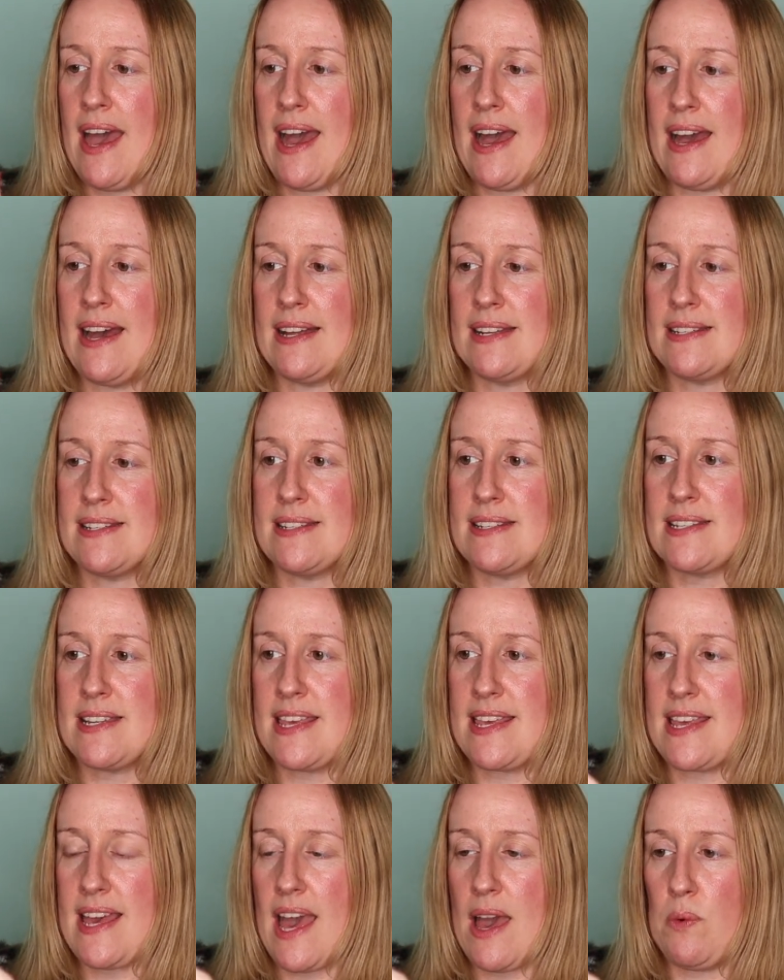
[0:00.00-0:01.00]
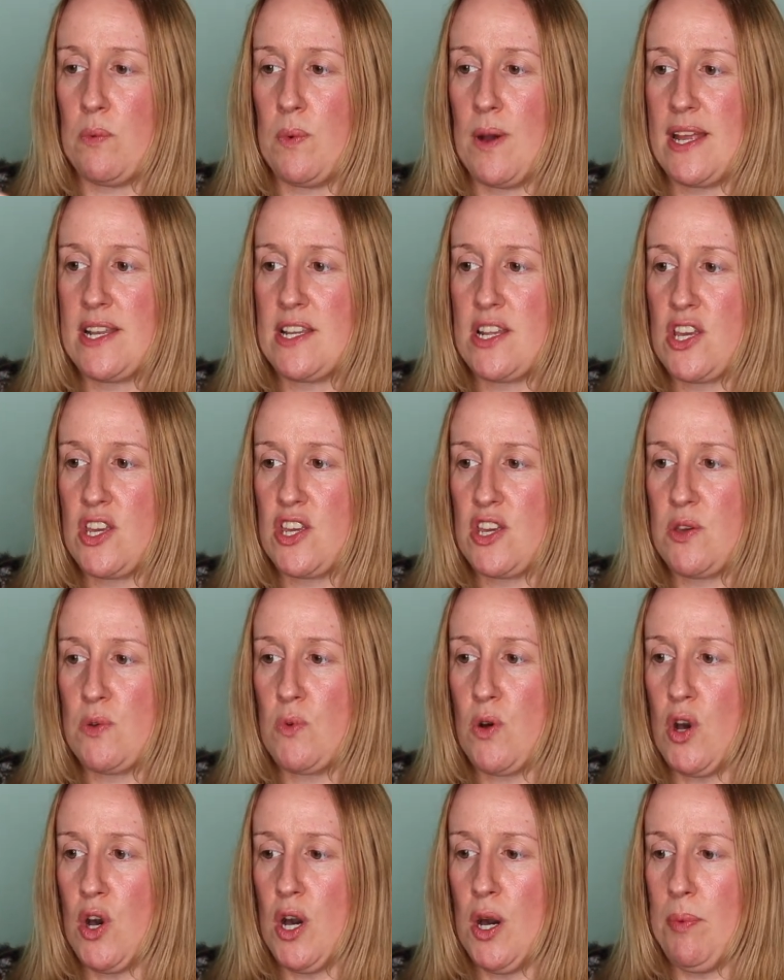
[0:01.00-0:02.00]
And yeah, when
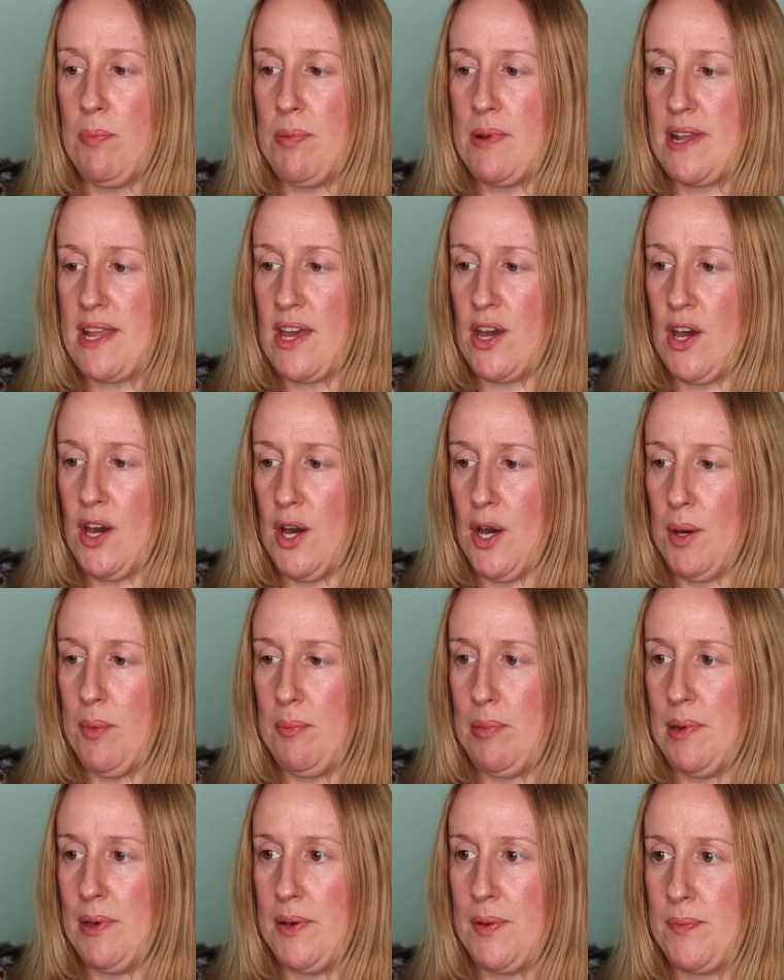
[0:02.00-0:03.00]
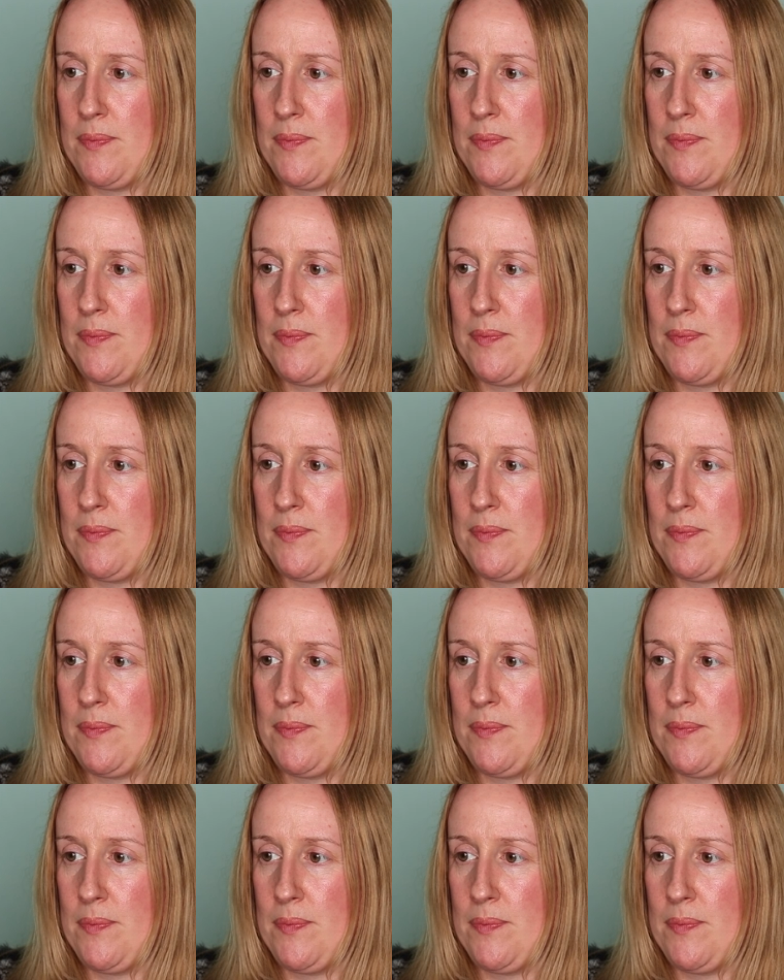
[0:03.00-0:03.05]
you open it up,